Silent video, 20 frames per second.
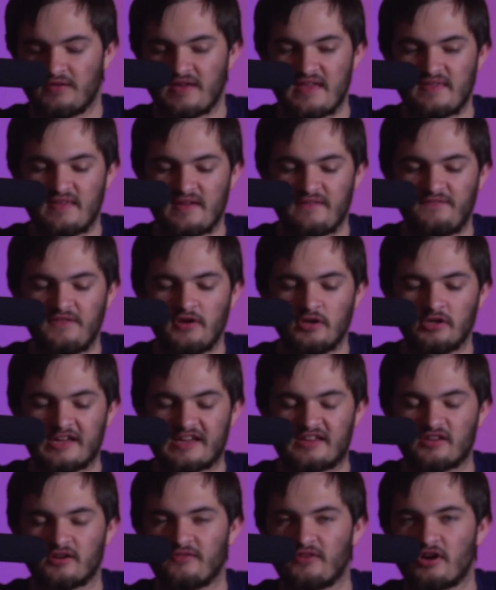They feel
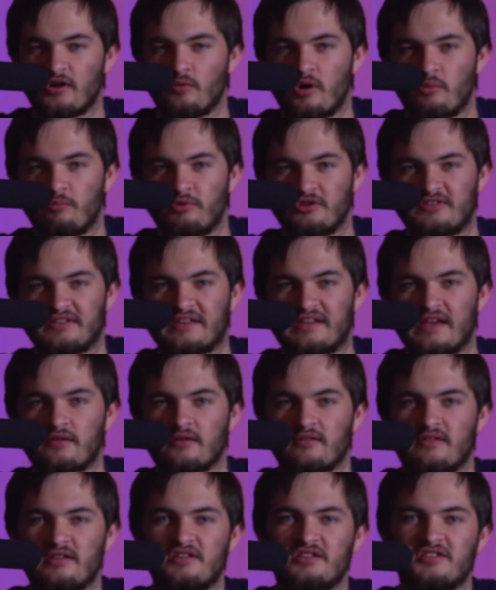like they're very well put
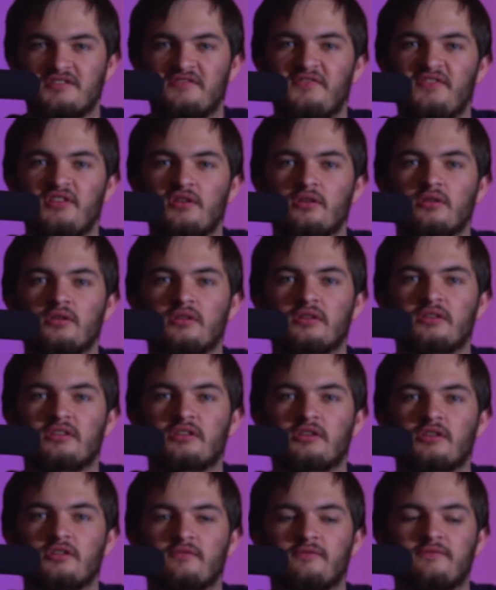together. They just feel a
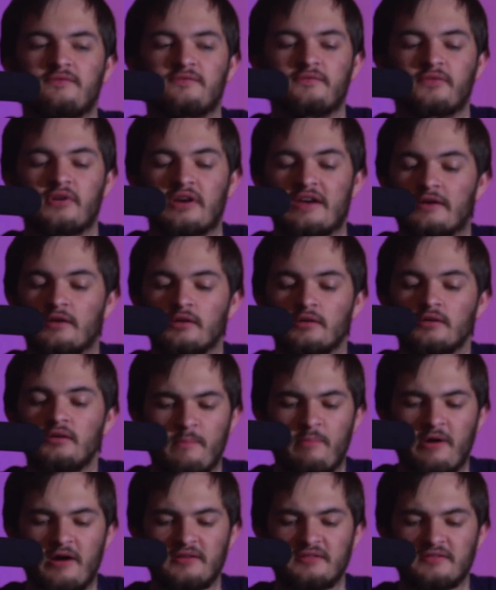little frail.
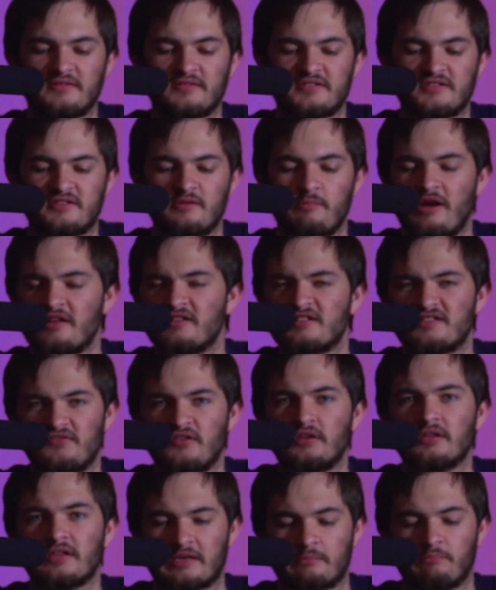The buttons
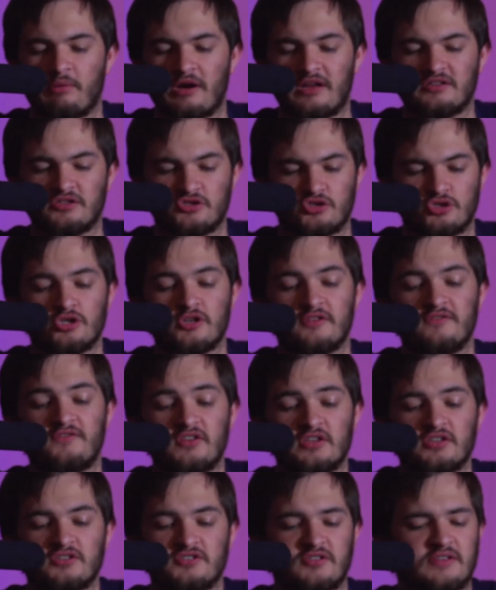feel like buttons should
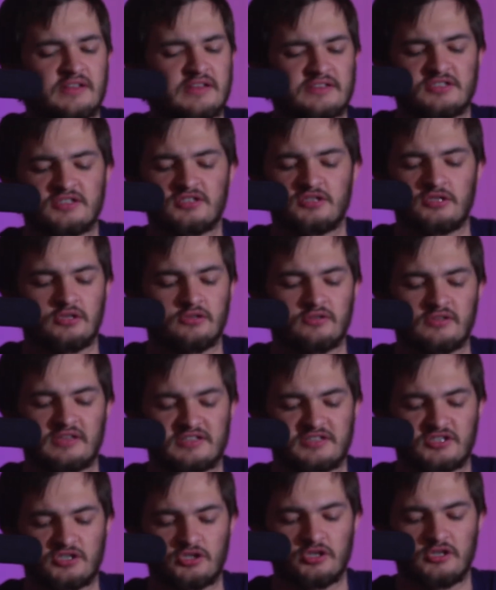feel, so that's, you know,
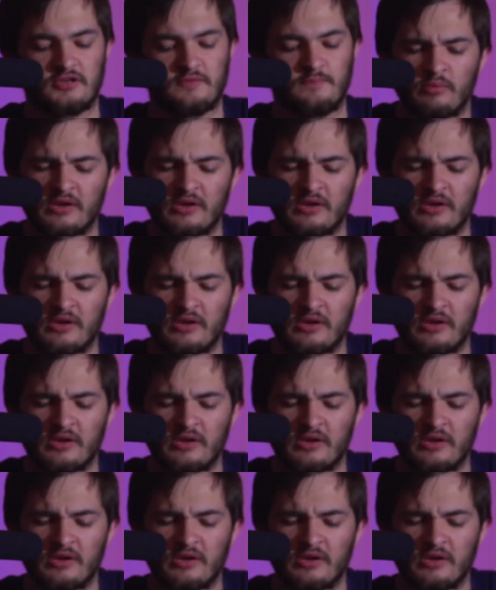that's good.